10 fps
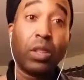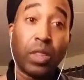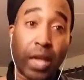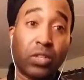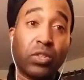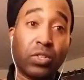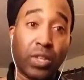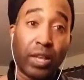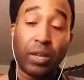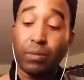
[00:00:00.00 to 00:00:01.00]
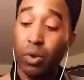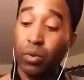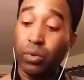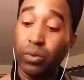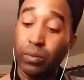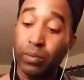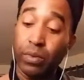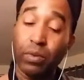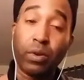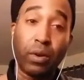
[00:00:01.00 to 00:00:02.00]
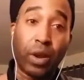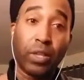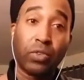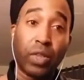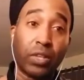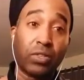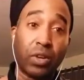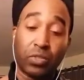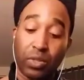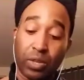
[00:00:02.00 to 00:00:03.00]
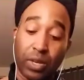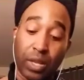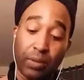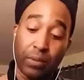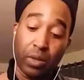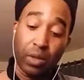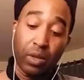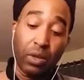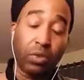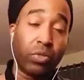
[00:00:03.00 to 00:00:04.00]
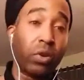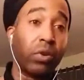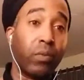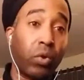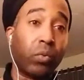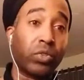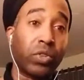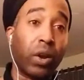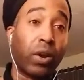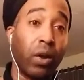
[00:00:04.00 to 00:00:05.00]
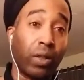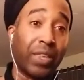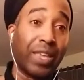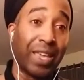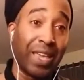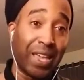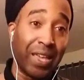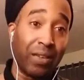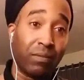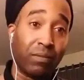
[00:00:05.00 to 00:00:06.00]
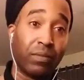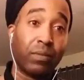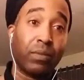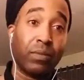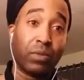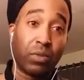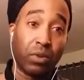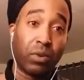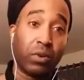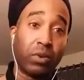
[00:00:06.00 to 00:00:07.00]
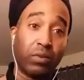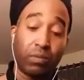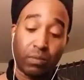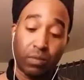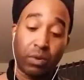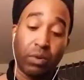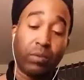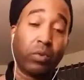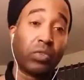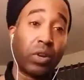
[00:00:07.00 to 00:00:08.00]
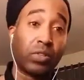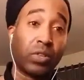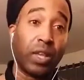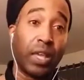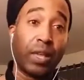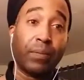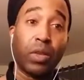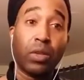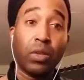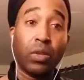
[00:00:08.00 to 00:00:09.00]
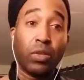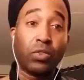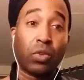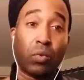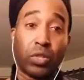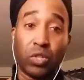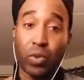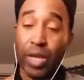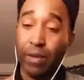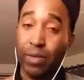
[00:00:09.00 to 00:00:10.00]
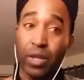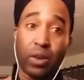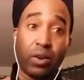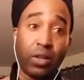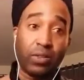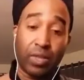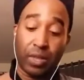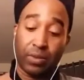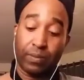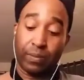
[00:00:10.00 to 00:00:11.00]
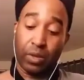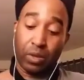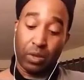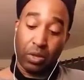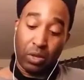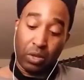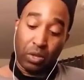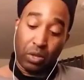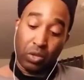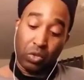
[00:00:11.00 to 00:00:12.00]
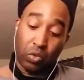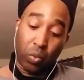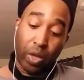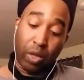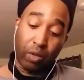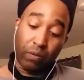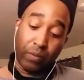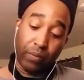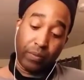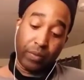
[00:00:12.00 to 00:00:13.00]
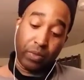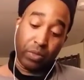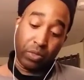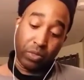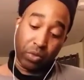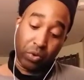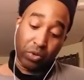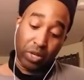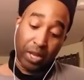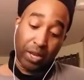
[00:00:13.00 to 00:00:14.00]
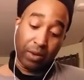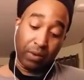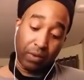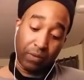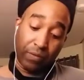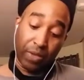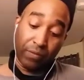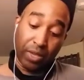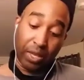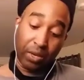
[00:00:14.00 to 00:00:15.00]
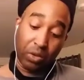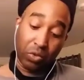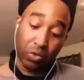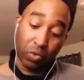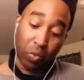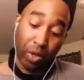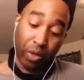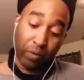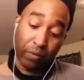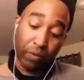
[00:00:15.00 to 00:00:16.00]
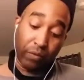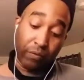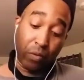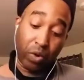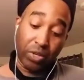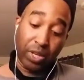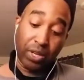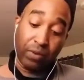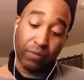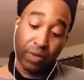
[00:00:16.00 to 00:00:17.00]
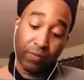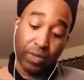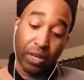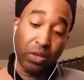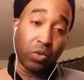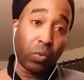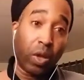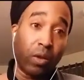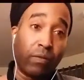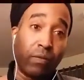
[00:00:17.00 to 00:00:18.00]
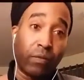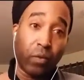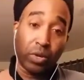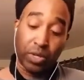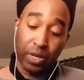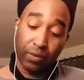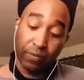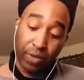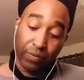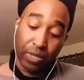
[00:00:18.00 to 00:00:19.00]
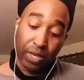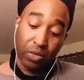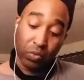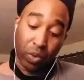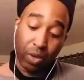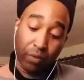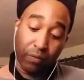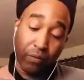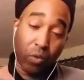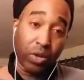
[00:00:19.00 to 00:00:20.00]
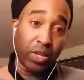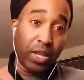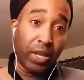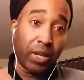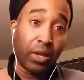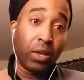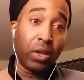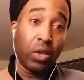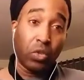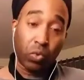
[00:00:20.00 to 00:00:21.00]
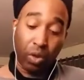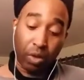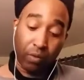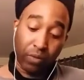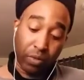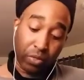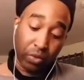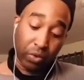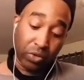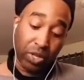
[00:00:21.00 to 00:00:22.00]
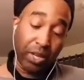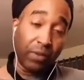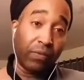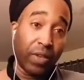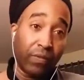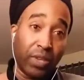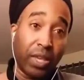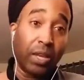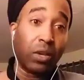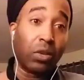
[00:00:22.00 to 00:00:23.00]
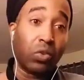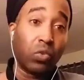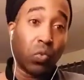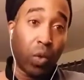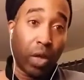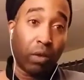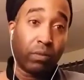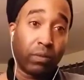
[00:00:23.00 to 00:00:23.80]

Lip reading: That's your second mode. All right, so that starts on the D. Your third mode will start on the E. Third mode starts E. So what you have here is this: 12, 13, 15, 12, 14, 15, 12, 14, 15, 12, 14, 12, 13, 15, 12.